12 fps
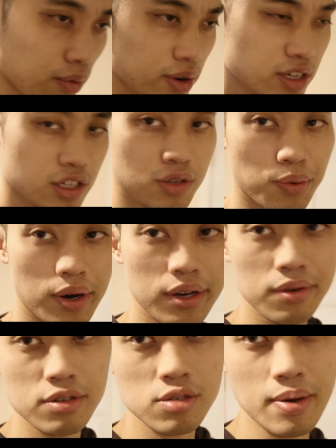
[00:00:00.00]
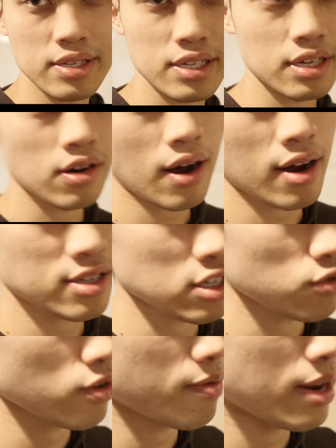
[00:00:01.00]
we just want to just basically go out
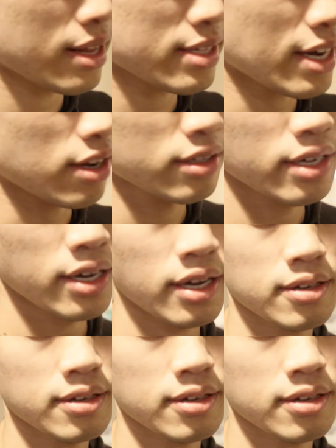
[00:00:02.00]
since we've been inside all day.